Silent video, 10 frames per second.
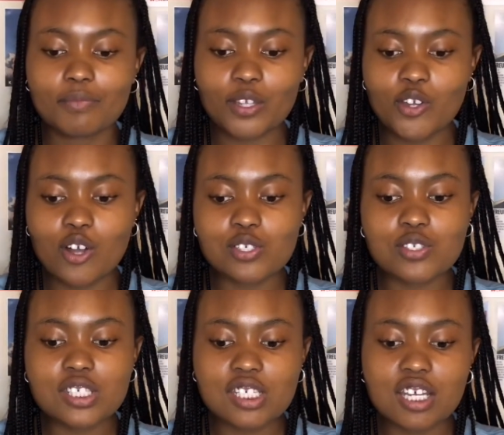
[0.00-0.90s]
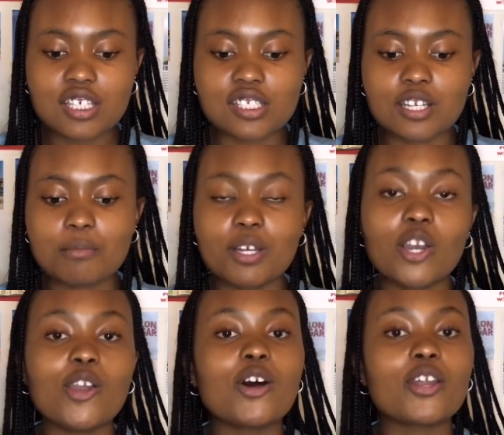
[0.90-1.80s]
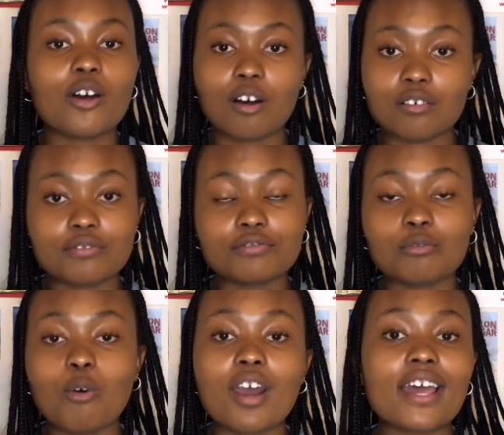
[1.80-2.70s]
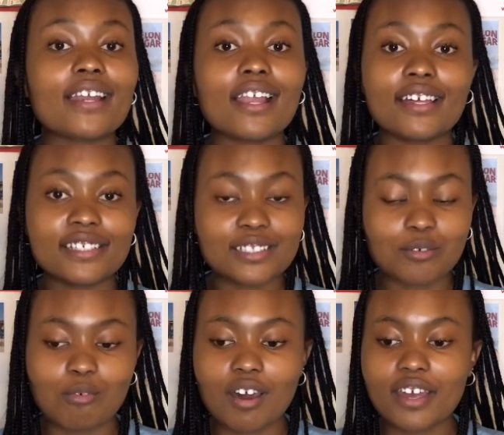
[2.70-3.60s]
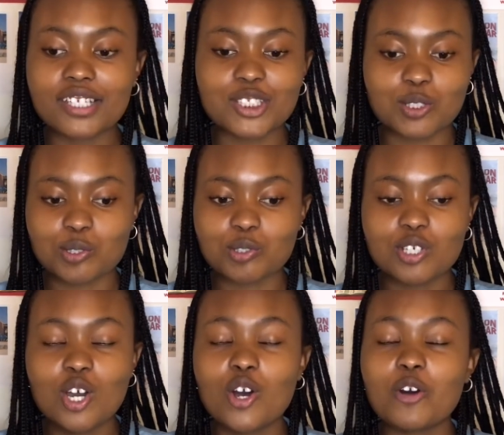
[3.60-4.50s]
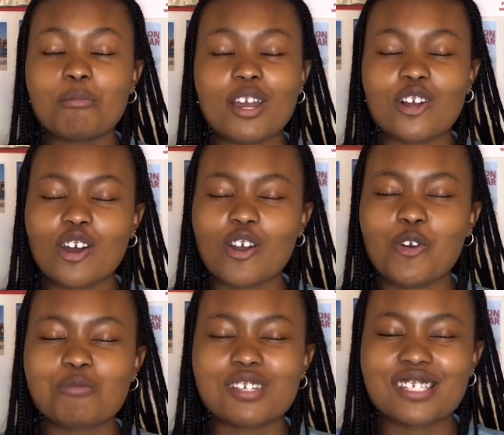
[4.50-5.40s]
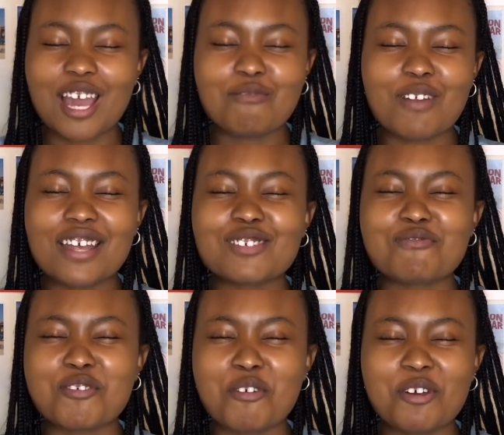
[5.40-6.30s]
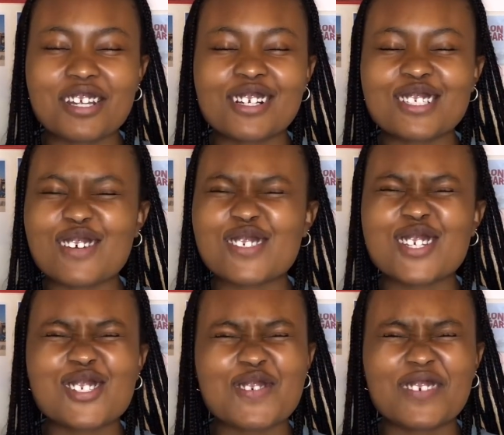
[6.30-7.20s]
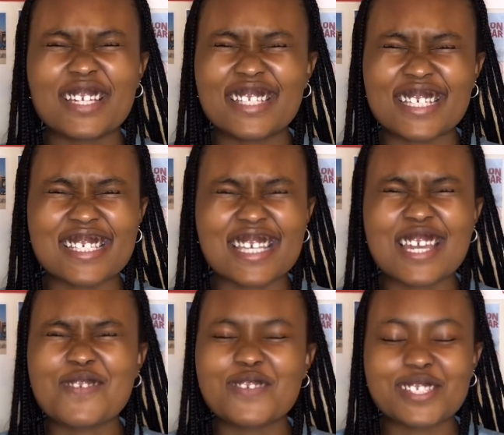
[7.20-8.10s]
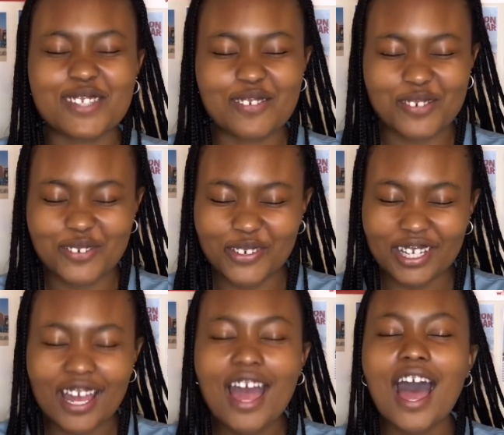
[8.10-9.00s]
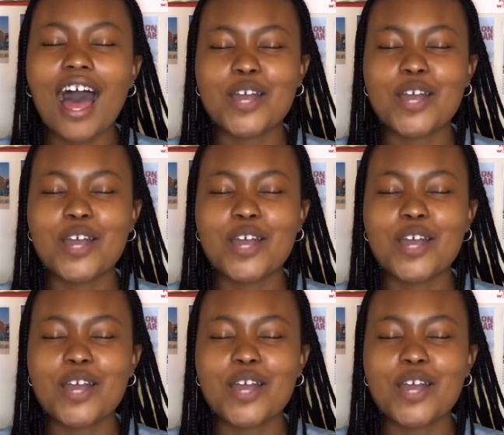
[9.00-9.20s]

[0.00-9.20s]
yeah, so this year there's gonna be a lot of what I like, what I do. Oh my god, I hope this camera is recording, because I've said so many things, and if it's not recording, I